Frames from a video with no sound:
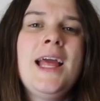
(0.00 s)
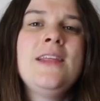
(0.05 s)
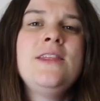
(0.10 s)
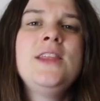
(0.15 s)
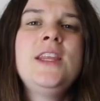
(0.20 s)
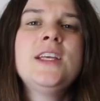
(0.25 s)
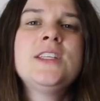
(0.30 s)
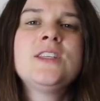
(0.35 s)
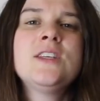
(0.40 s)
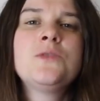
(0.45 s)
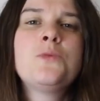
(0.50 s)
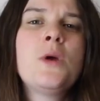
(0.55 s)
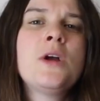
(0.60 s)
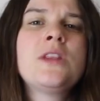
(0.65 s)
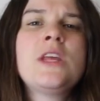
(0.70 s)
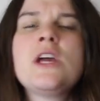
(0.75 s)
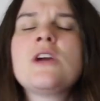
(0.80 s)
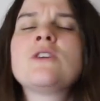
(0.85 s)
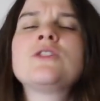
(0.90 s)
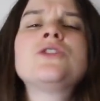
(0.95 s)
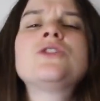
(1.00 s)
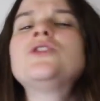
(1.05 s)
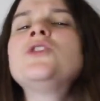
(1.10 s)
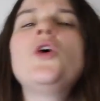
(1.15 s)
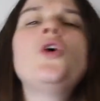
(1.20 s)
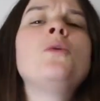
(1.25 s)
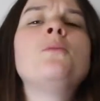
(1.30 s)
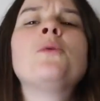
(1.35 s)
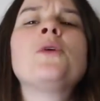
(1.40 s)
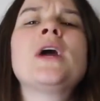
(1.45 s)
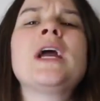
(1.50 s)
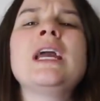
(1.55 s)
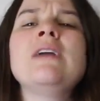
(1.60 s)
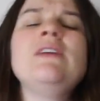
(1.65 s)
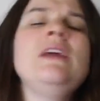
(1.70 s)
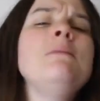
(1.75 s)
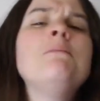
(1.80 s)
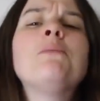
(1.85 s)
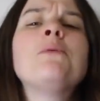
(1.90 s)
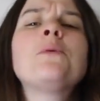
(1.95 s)
And this is where they are so brave.
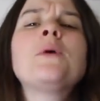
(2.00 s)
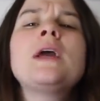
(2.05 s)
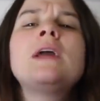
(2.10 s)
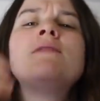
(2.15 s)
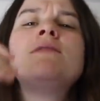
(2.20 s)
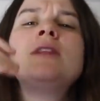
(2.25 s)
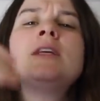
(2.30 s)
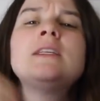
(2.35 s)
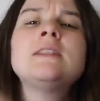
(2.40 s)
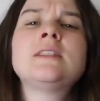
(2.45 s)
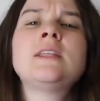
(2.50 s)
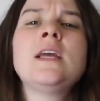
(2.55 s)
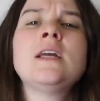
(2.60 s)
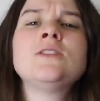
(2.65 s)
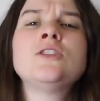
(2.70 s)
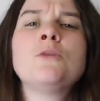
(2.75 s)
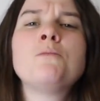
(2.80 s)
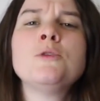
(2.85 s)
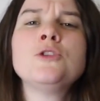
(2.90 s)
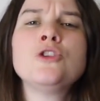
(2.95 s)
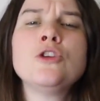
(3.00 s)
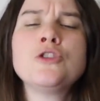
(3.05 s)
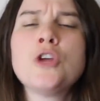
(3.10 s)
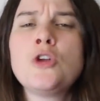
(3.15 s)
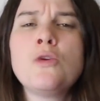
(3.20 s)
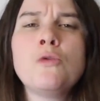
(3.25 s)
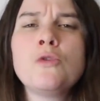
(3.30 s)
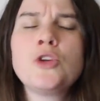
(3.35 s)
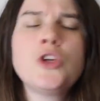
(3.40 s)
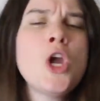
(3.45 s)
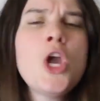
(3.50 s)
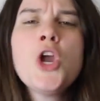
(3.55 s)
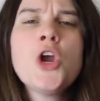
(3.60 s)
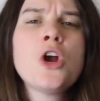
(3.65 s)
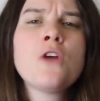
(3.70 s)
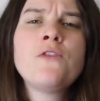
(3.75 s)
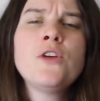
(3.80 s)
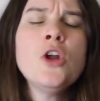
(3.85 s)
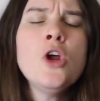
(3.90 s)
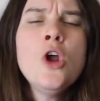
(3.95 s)
He bravely stands up and says, I don't
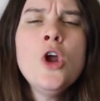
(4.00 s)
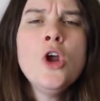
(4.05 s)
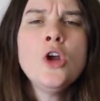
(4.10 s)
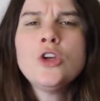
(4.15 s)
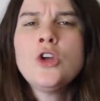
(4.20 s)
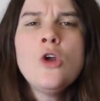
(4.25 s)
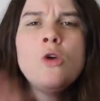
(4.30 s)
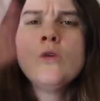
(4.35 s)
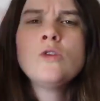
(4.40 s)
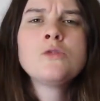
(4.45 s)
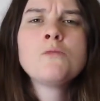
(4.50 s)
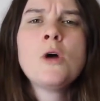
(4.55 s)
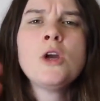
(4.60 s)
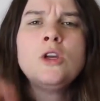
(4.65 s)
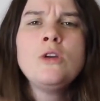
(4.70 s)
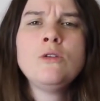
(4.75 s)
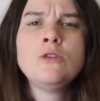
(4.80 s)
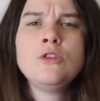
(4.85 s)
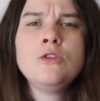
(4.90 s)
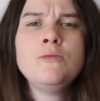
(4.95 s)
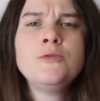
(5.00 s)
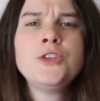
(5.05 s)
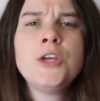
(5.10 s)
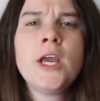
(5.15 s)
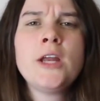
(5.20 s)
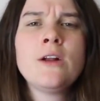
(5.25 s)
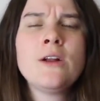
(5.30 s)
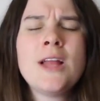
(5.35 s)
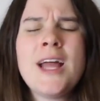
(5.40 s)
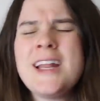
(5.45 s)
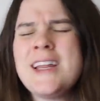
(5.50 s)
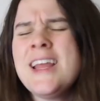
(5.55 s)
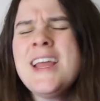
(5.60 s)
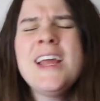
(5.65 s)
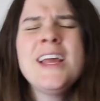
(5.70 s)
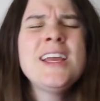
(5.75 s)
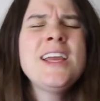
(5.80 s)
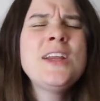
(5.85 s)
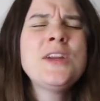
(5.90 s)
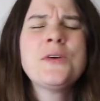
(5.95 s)
care if it kills my YouTube channel. And,
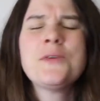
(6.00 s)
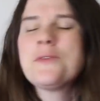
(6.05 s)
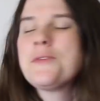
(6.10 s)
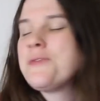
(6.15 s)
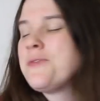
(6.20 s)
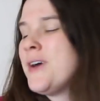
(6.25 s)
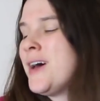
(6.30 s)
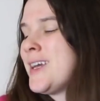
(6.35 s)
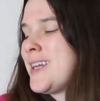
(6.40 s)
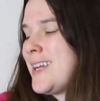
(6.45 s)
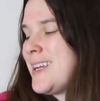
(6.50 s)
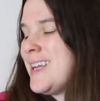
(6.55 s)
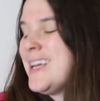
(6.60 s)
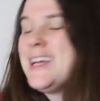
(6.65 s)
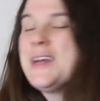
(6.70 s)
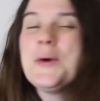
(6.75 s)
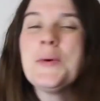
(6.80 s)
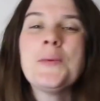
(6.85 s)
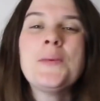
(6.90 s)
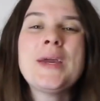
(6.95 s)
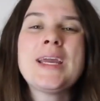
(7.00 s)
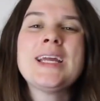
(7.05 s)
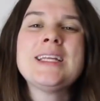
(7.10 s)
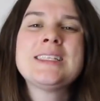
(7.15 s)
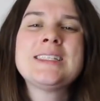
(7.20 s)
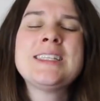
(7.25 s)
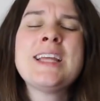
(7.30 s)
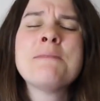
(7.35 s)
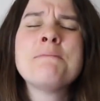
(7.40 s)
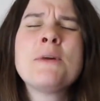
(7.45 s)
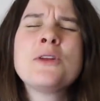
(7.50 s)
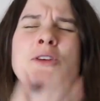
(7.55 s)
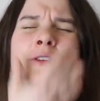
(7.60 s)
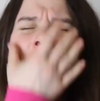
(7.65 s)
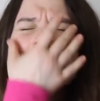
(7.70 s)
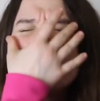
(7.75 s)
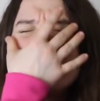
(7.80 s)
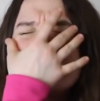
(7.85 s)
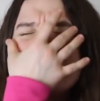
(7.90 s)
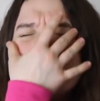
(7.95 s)
fucking wicked stepmother
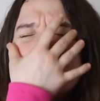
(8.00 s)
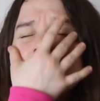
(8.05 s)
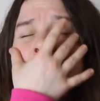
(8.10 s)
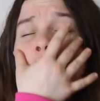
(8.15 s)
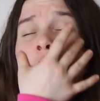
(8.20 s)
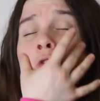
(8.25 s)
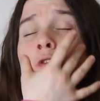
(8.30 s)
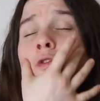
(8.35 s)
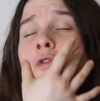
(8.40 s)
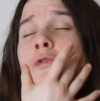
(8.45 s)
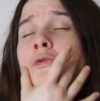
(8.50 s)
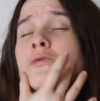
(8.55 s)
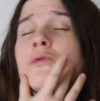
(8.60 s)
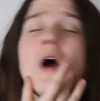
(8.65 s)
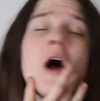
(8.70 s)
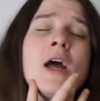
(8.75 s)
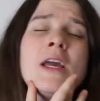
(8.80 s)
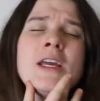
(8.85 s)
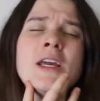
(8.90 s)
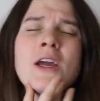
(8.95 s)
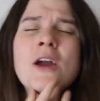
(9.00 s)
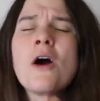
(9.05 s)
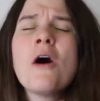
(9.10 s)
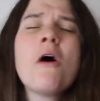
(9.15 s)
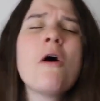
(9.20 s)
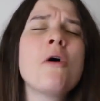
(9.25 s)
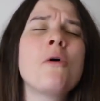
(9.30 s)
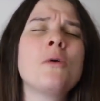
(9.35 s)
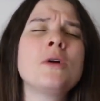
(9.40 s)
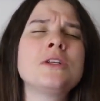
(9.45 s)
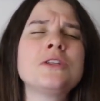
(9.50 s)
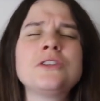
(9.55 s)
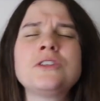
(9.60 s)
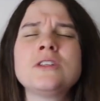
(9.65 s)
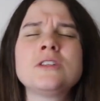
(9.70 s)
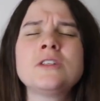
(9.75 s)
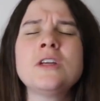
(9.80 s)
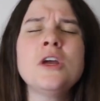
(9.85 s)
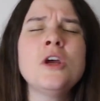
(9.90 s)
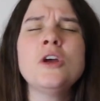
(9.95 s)
just starts crying. Oh, it's
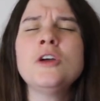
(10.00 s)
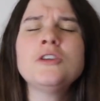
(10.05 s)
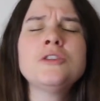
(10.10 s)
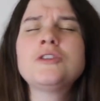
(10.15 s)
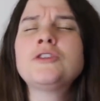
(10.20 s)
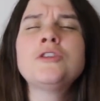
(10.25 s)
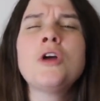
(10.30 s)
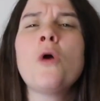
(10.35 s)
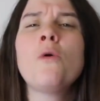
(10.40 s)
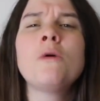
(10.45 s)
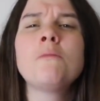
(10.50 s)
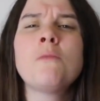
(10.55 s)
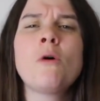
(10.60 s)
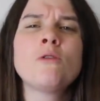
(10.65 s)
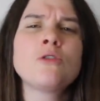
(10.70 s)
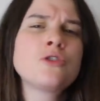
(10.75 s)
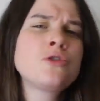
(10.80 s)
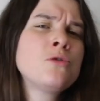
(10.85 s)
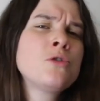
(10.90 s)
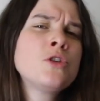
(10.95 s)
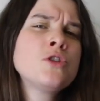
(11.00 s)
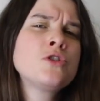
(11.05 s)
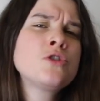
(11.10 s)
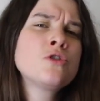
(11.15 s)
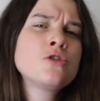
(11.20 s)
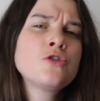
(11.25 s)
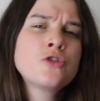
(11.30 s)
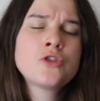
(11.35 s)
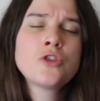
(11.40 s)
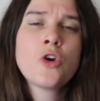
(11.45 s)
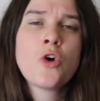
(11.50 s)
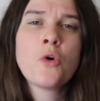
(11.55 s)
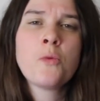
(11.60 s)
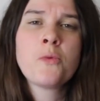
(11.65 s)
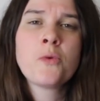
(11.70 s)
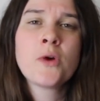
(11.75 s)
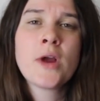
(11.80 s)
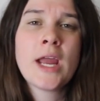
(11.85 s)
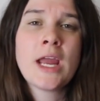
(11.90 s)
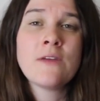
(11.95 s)
just so emotional because they're so
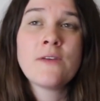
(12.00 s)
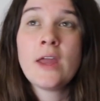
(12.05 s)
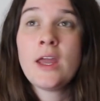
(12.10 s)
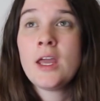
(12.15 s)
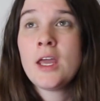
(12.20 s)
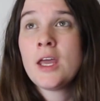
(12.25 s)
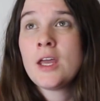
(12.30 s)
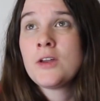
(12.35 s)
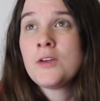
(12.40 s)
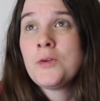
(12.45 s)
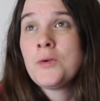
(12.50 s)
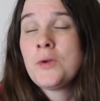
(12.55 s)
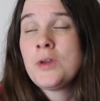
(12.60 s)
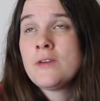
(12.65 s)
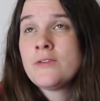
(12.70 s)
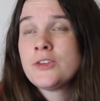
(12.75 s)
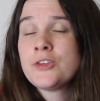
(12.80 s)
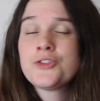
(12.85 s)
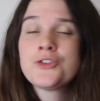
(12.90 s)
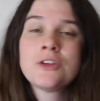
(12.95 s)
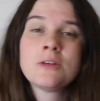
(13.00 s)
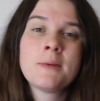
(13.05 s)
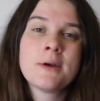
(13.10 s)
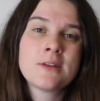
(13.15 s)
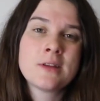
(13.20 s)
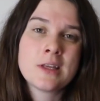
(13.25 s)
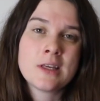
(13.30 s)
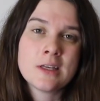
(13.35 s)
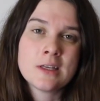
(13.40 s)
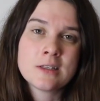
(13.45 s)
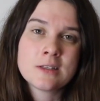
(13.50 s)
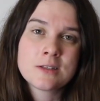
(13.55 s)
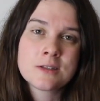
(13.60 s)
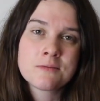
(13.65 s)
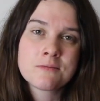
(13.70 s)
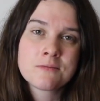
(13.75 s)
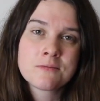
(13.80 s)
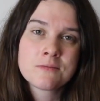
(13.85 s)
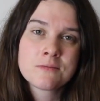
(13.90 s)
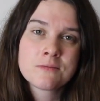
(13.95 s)
brave. And who gives a shit about the
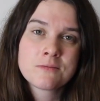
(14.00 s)
kids?